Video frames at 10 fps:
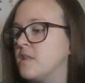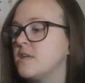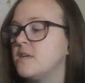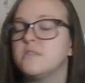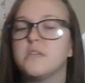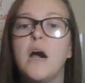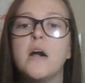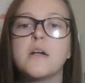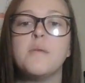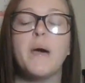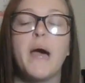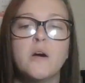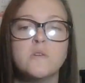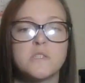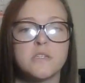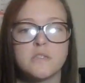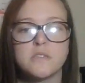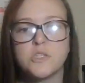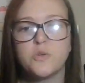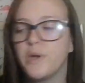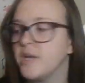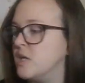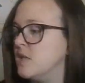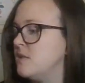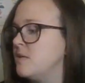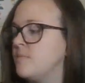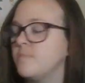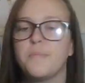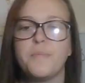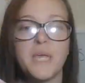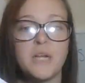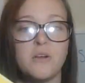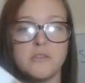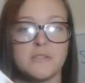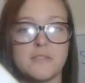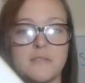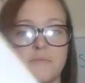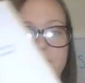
a little talk about Tweedle beetles.